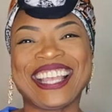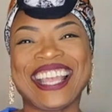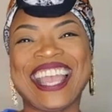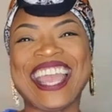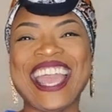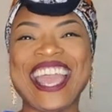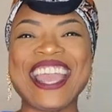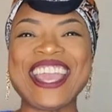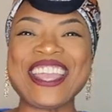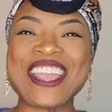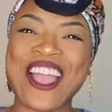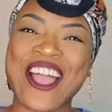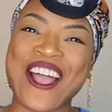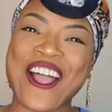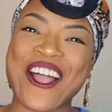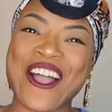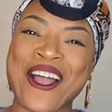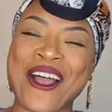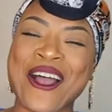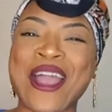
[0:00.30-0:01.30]
hey
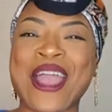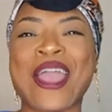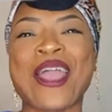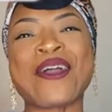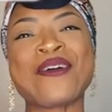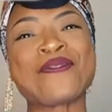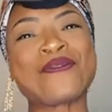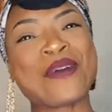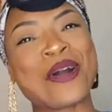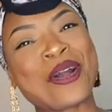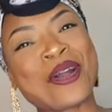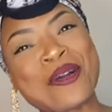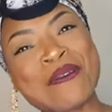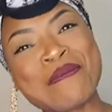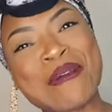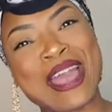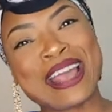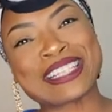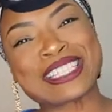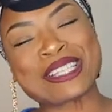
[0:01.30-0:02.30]
y'all and
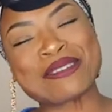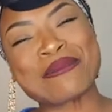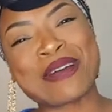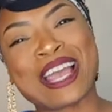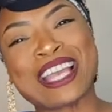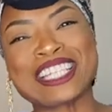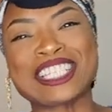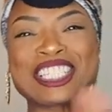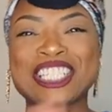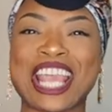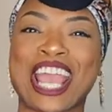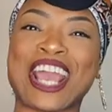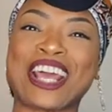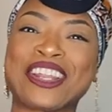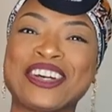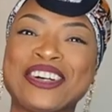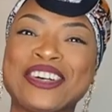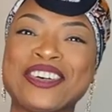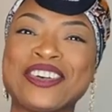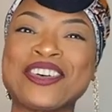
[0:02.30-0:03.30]
welcome back to my
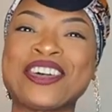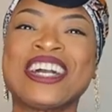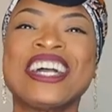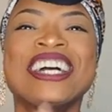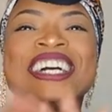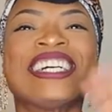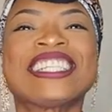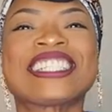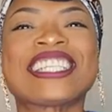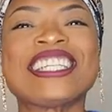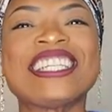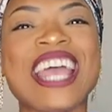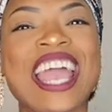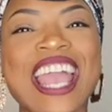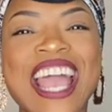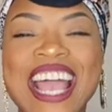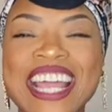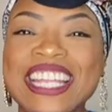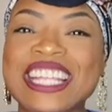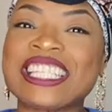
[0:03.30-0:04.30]
channel
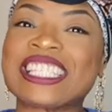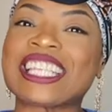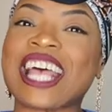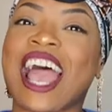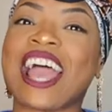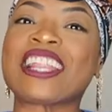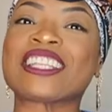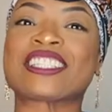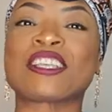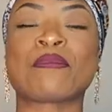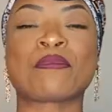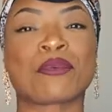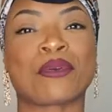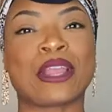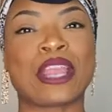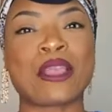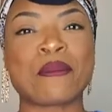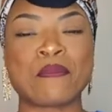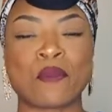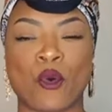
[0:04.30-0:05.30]
today i decided to
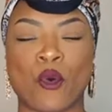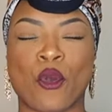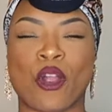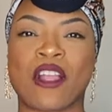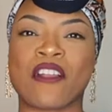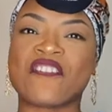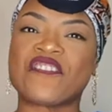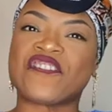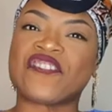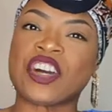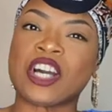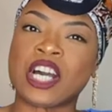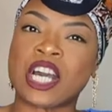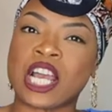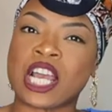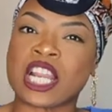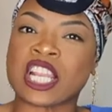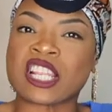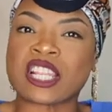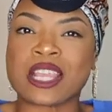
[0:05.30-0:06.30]
bring more
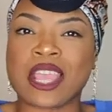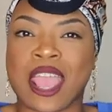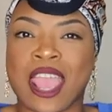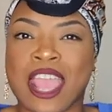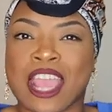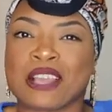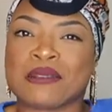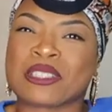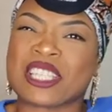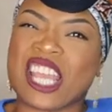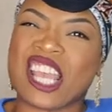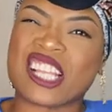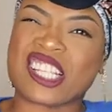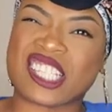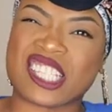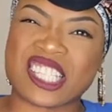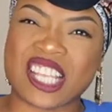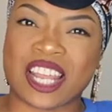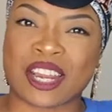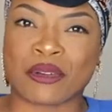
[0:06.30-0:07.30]
fun games
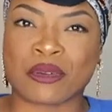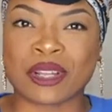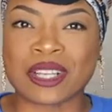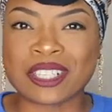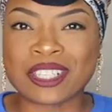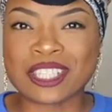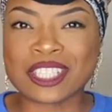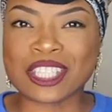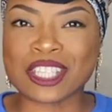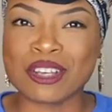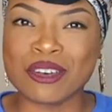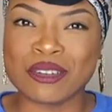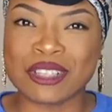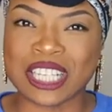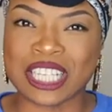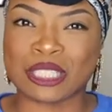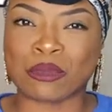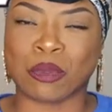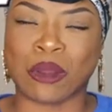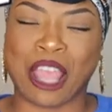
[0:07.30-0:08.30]
etc to
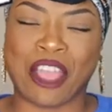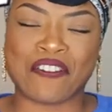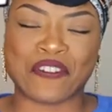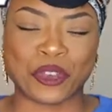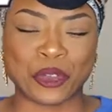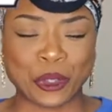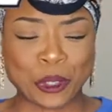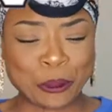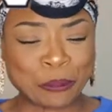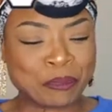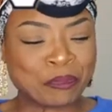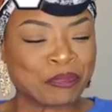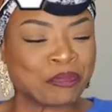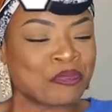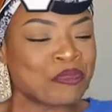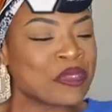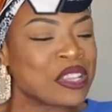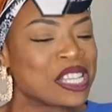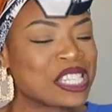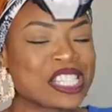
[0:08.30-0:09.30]
this platform
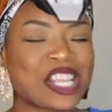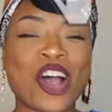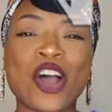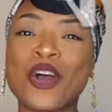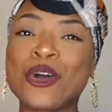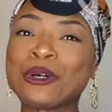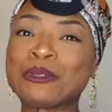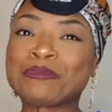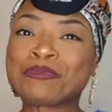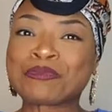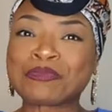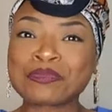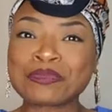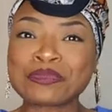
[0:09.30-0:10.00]
so